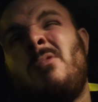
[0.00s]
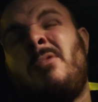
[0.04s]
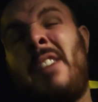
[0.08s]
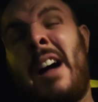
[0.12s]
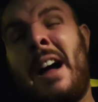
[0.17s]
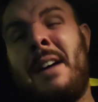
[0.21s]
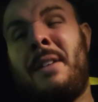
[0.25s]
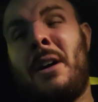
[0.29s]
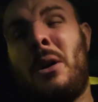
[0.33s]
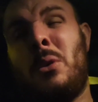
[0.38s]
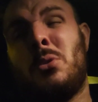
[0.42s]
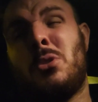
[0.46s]

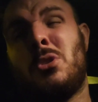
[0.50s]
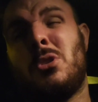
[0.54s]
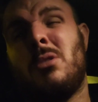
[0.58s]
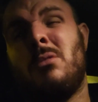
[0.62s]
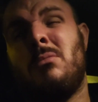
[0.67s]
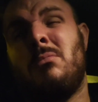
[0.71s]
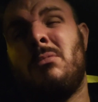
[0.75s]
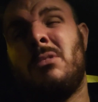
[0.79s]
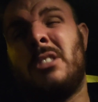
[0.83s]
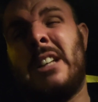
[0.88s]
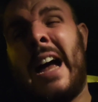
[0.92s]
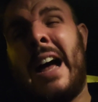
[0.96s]
5
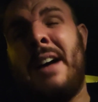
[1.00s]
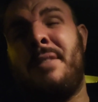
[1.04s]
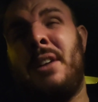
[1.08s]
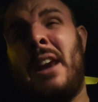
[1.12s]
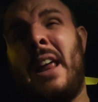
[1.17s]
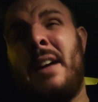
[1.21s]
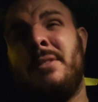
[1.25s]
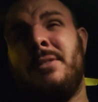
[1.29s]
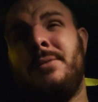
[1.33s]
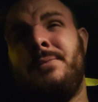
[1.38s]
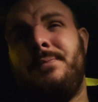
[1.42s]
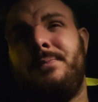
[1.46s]
hours. It's
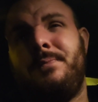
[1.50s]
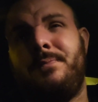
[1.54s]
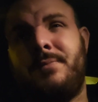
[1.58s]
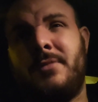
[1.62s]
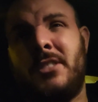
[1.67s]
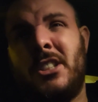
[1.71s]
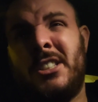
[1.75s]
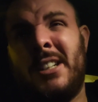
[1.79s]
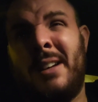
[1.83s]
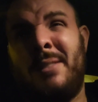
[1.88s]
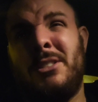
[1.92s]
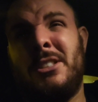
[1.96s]
11:30,
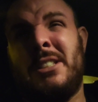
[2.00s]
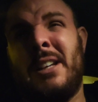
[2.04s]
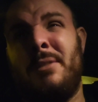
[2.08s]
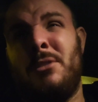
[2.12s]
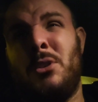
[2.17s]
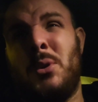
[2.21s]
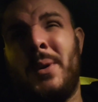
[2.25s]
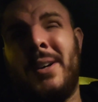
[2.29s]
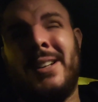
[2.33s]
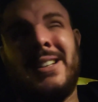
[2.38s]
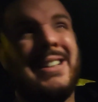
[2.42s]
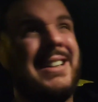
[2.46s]

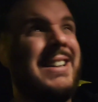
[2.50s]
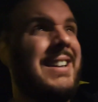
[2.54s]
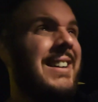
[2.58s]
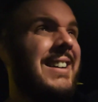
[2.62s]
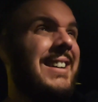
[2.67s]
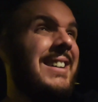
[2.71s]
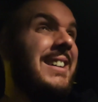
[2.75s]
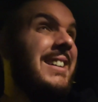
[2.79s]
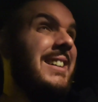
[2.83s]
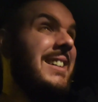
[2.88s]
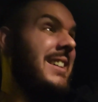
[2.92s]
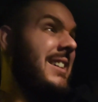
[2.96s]
£77.
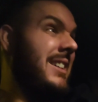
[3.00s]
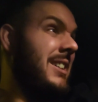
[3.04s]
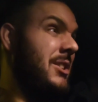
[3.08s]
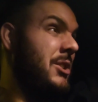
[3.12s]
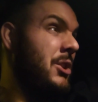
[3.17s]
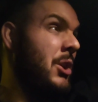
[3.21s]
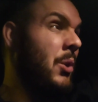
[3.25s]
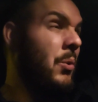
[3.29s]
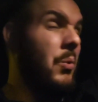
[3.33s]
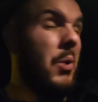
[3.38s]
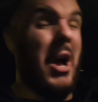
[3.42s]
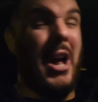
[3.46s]

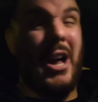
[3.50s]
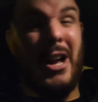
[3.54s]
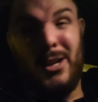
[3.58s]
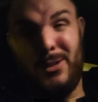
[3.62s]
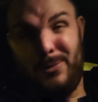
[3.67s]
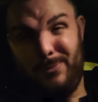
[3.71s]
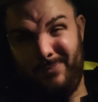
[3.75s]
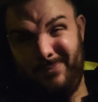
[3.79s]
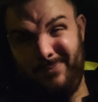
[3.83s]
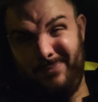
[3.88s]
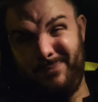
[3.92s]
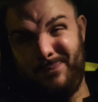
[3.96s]
So
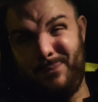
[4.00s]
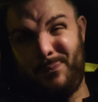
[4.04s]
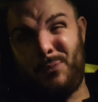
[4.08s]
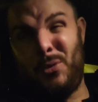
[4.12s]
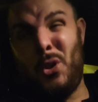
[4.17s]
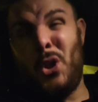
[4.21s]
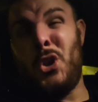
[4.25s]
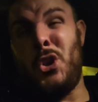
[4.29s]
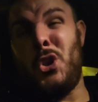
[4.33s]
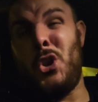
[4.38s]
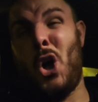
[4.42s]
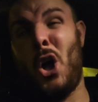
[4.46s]

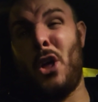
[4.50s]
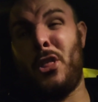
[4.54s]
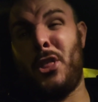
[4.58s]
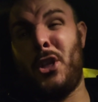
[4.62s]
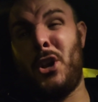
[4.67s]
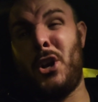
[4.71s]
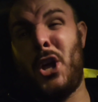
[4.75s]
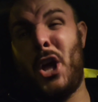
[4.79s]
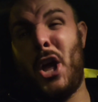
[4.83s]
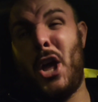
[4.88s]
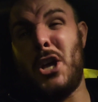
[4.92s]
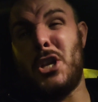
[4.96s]

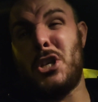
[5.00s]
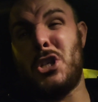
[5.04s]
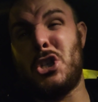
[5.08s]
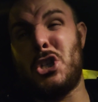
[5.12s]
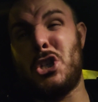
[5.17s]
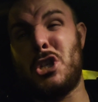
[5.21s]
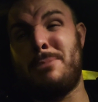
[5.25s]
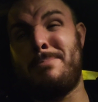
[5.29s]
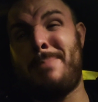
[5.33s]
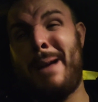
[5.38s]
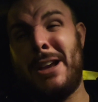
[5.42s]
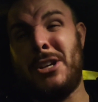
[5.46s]
nothing
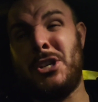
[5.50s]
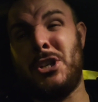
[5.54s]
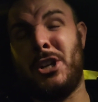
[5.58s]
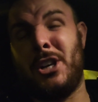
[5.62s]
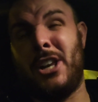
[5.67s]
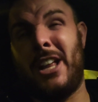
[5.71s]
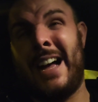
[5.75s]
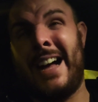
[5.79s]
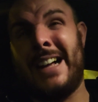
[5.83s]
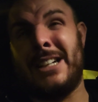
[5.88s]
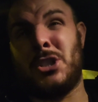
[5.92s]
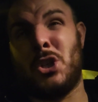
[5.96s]

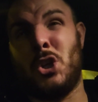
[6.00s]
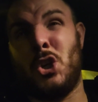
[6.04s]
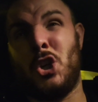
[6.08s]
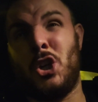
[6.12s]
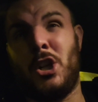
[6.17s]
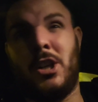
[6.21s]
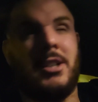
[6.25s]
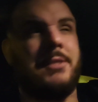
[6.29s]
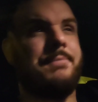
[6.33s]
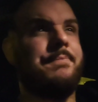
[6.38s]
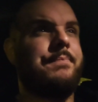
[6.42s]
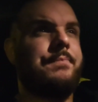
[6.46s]
special at
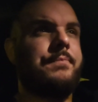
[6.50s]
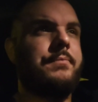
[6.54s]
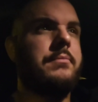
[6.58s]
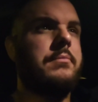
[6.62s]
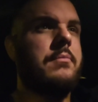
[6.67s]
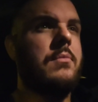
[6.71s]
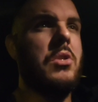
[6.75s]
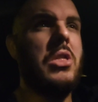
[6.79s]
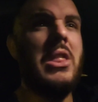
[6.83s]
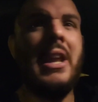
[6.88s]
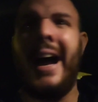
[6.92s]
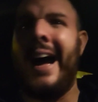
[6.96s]
all.
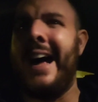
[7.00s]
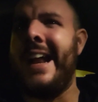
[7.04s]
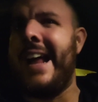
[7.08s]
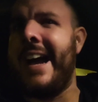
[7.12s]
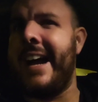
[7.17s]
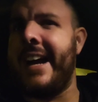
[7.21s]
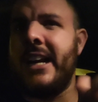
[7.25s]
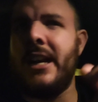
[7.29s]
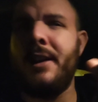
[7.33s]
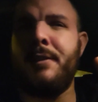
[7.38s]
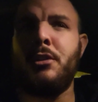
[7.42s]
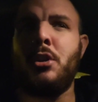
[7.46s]
I
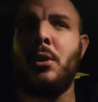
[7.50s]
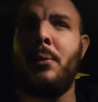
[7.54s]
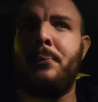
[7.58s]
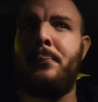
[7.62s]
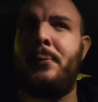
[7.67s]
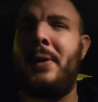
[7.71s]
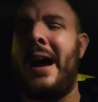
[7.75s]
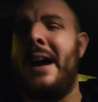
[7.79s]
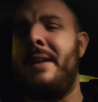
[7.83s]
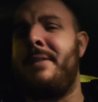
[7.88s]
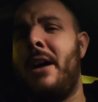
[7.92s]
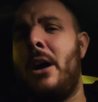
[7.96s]
reckon if I'd done
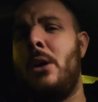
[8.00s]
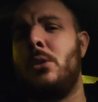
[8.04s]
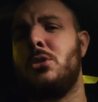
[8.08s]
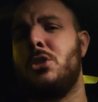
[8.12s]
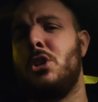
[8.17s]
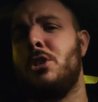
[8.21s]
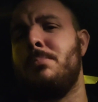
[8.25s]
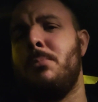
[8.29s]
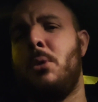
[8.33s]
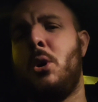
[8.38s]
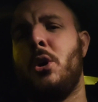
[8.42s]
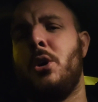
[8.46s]
5 hours
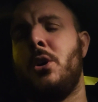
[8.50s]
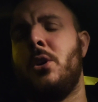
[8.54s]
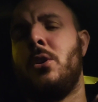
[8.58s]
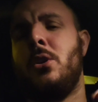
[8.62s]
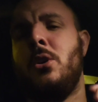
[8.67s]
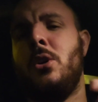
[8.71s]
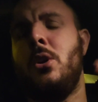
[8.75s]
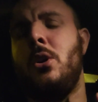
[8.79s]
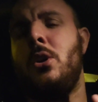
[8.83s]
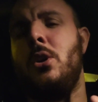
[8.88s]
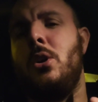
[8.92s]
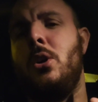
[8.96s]
this morning,
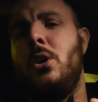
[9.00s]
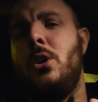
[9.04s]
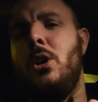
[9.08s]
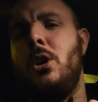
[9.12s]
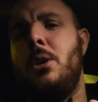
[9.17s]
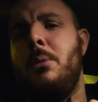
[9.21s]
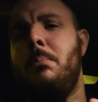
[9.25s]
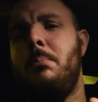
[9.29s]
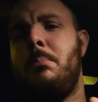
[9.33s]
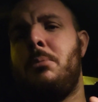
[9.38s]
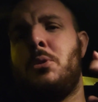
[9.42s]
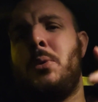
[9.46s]

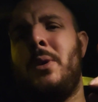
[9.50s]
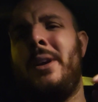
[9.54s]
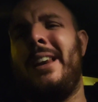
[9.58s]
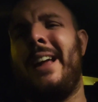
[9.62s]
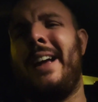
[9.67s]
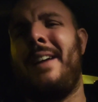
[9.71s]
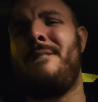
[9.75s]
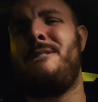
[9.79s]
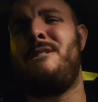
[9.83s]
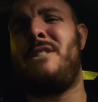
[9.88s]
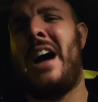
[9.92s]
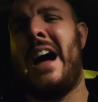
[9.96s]
between
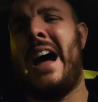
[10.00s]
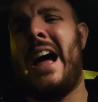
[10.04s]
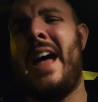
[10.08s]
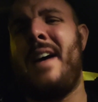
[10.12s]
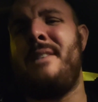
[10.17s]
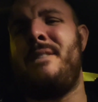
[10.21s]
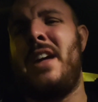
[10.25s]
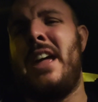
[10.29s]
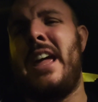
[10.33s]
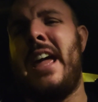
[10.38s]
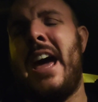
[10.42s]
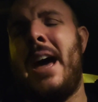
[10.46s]
like
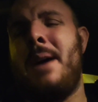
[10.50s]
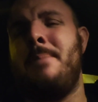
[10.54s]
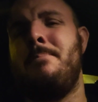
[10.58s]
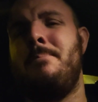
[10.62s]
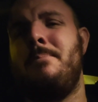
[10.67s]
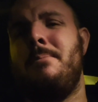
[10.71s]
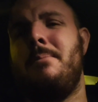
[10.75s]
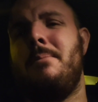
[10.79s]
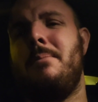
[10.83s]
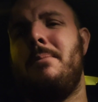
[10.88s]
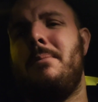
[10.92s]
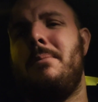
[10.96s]
5
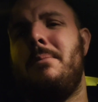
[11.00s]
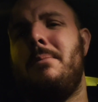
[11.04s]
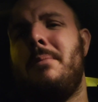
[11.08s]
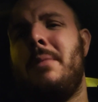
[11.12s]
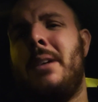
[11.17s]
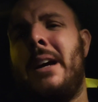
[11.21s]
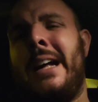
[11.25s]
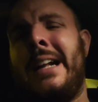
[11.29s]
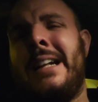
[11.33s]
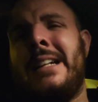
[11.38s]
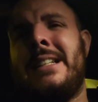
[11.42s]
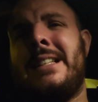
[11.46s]
a.m.
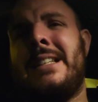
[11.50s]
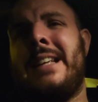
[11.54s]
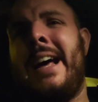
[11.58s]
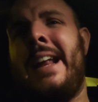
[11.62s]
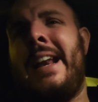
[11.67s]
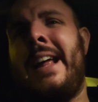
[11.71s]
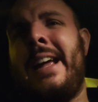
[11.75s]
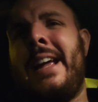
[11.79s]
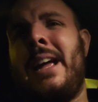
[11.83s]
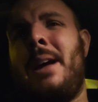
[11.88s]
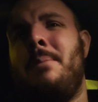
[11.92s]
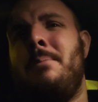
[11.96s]
and
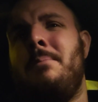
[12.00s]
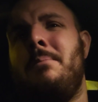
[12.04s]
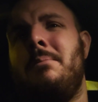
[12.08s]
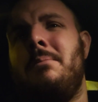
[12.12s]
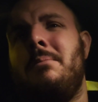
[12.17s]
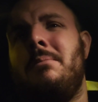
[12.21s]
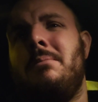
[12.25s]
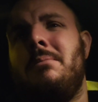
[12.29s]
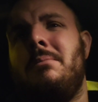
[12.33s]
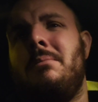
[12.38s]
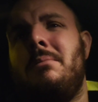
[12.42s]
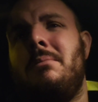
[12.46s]
10 a.m,
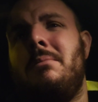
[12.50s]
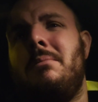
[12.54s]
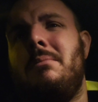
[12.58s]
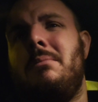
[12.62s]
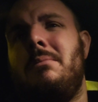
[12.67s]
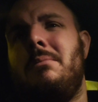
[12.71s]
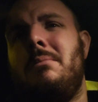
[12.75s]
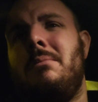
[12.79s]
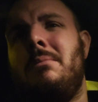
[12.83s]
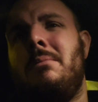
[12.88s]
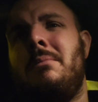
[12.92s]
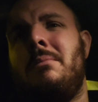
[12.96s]

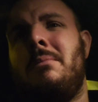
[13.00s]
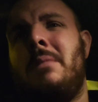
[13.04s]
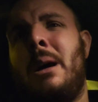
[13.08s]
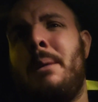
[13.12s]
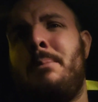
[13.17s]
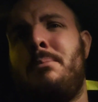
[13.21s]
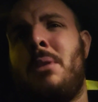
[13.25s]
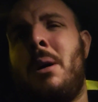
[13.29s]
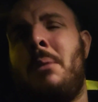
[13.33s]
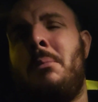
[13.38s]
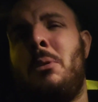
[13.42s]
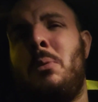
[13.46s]
I
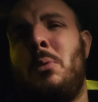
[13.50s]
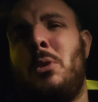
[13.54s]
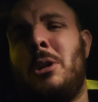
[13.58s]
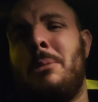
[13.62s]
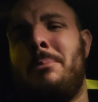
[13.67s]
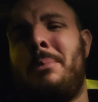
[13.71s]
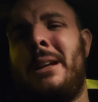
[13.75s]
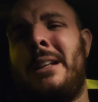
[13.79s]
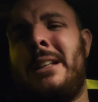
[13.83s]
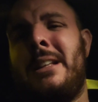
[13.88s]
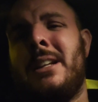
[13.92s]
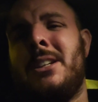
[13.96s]
probably would
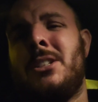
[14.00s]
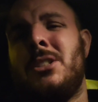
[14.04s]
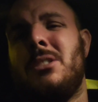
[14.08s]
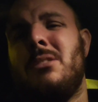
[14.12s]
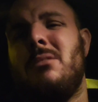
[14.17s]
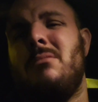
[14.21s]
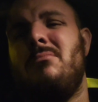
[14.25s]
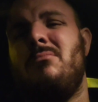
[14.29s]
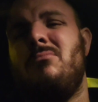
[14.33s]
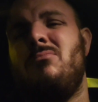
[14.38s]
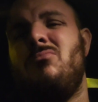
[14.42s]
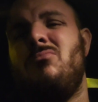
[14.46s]
have beat this.